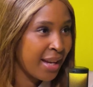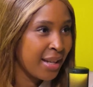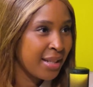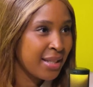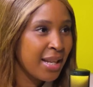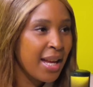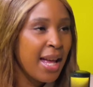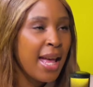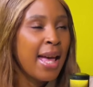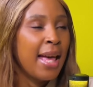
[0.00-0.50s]

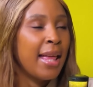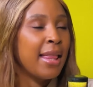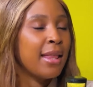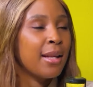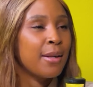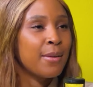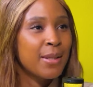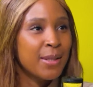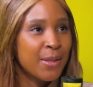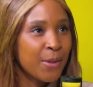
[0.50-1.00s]
act, and
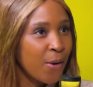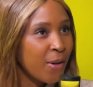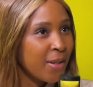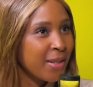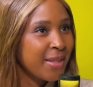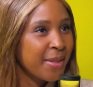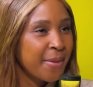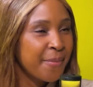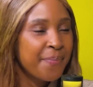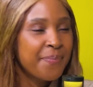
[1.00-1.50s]
that was
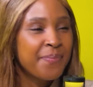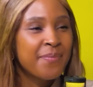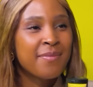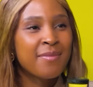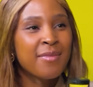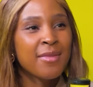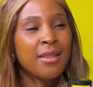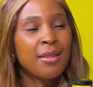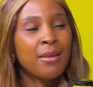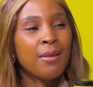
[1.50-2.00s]
awesome.
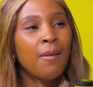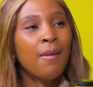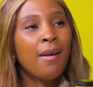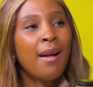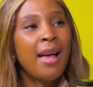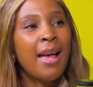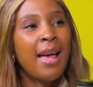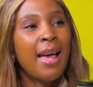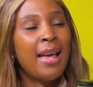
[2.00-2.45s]
You know.